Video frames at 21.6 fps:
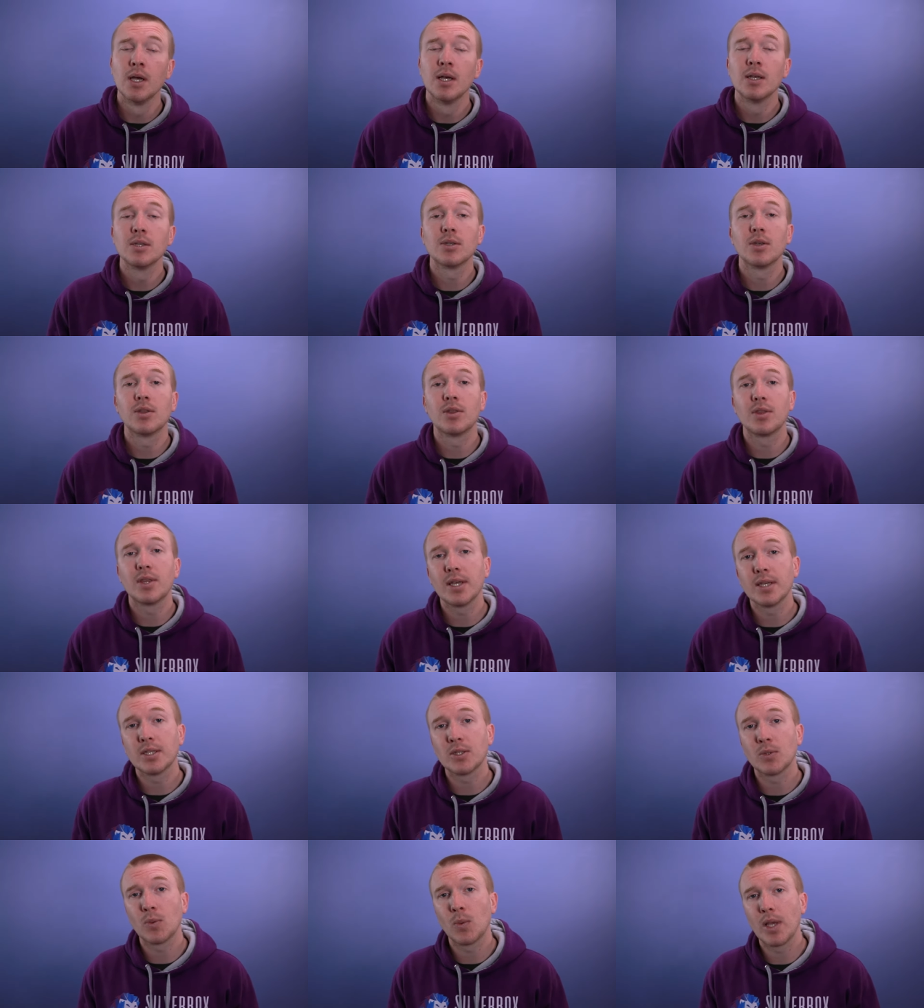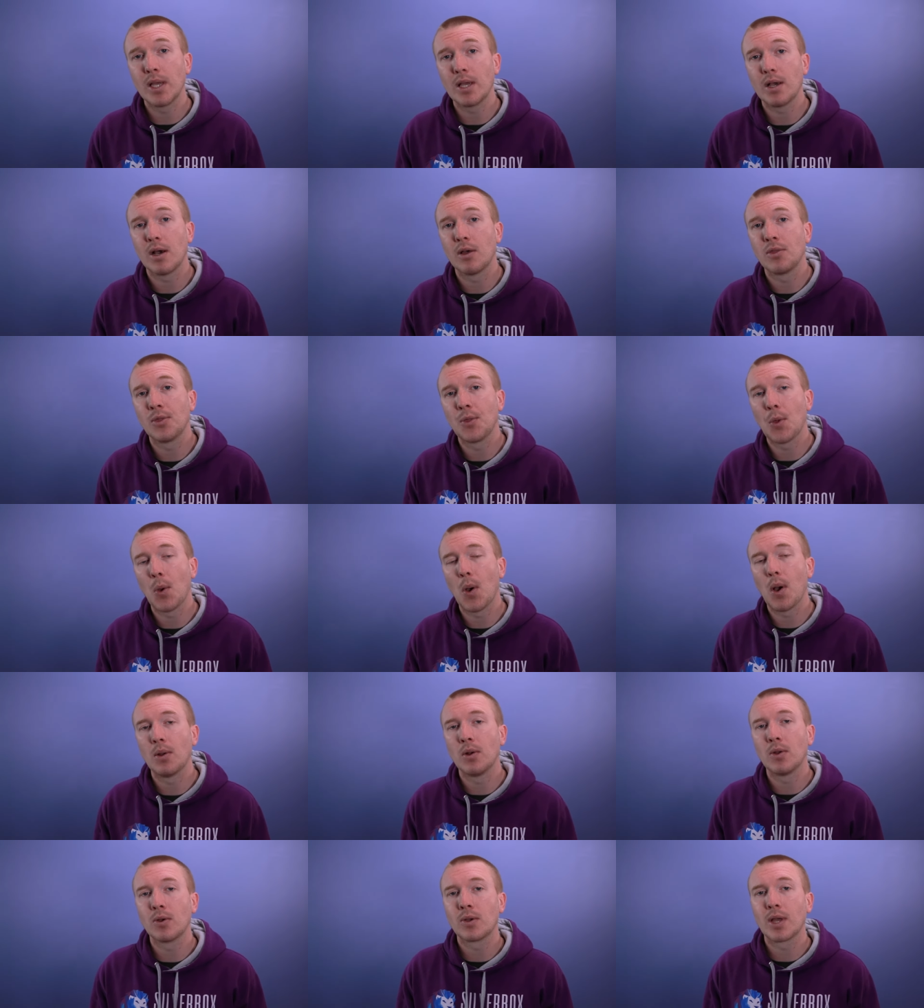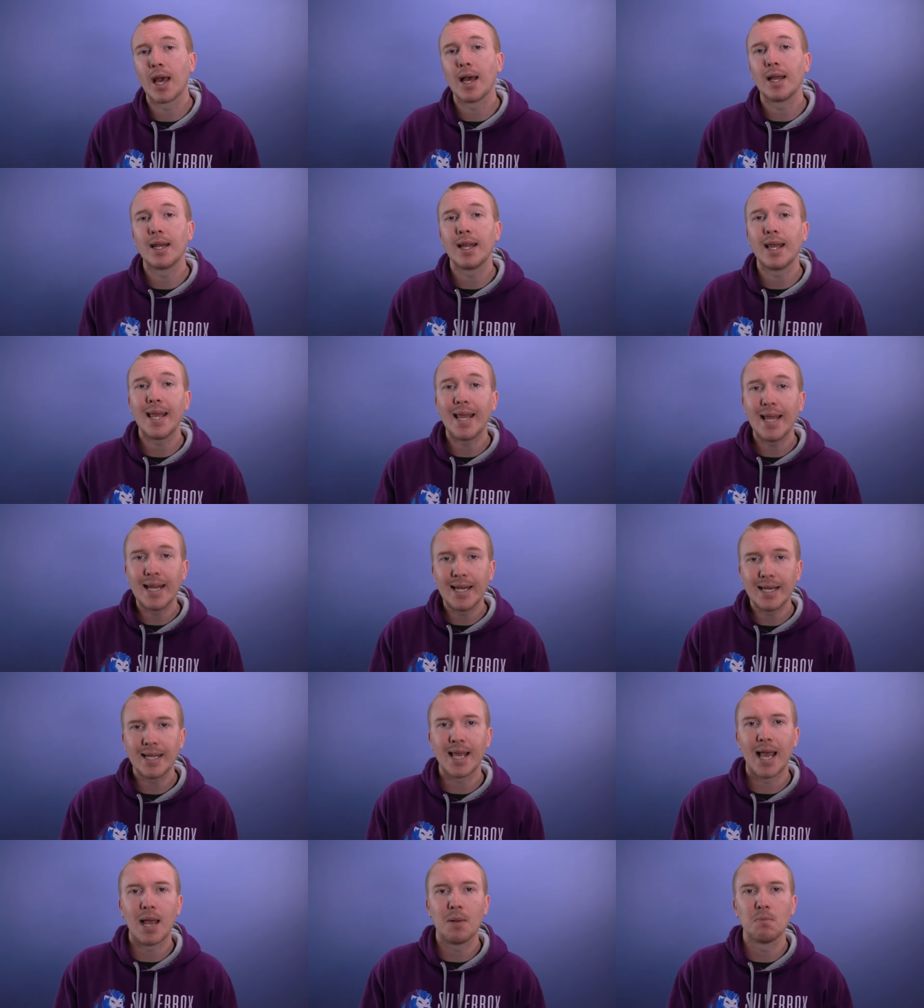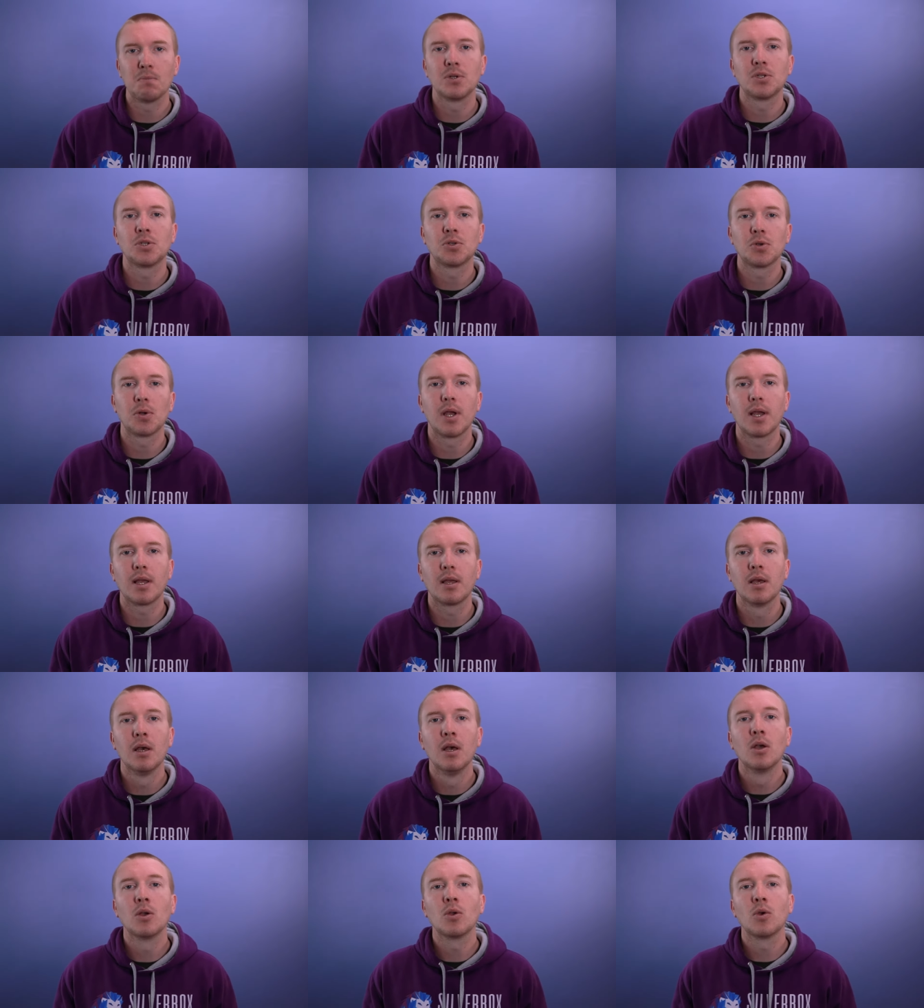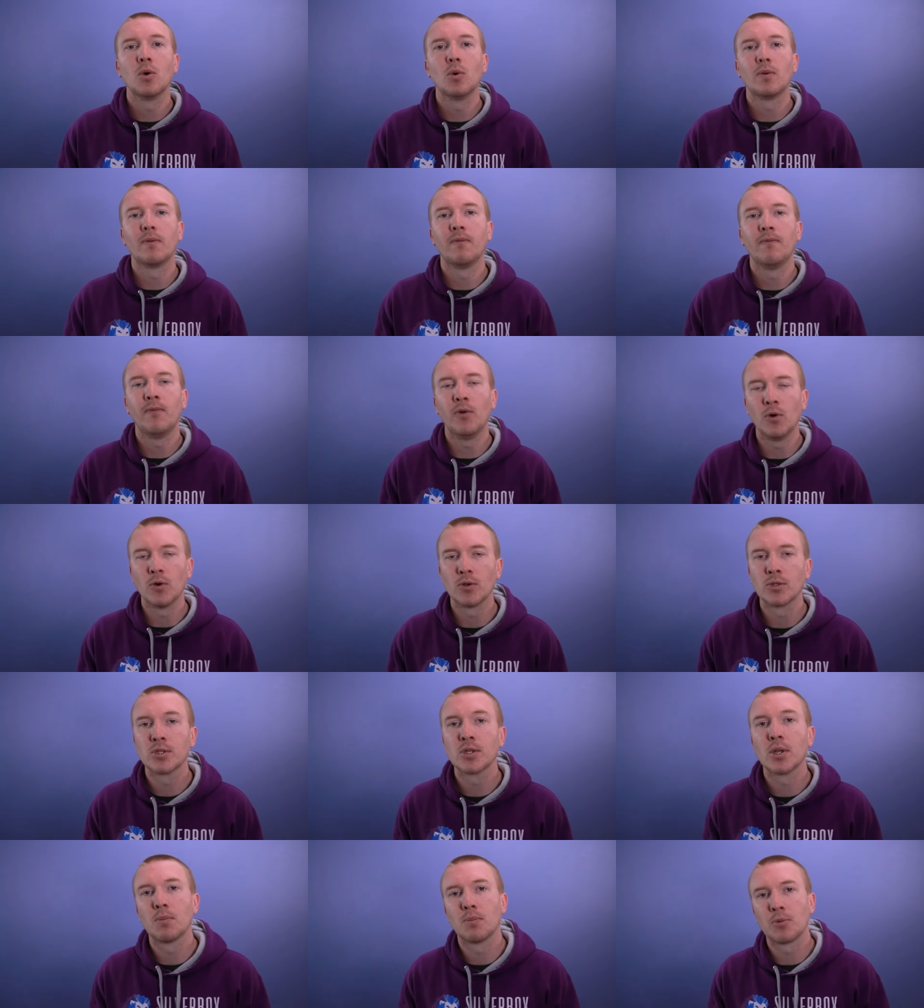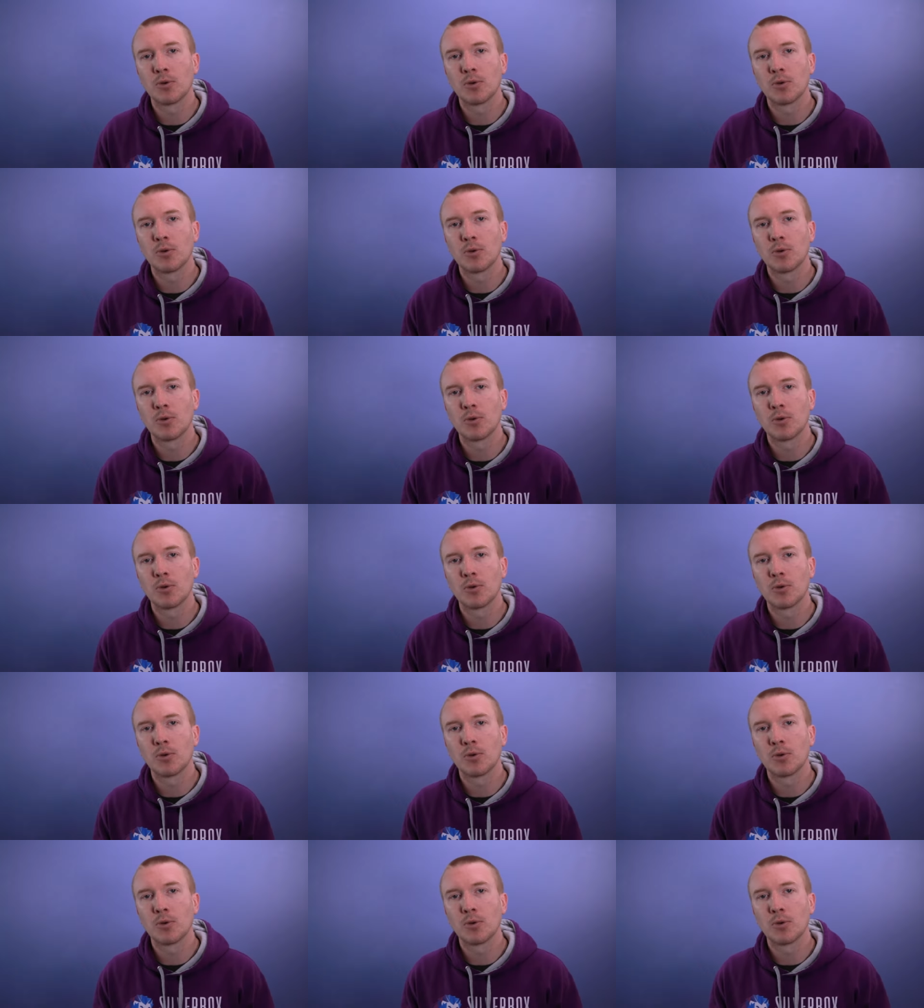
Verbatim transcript: So this week I thought I'd look at an in-camera trick called forced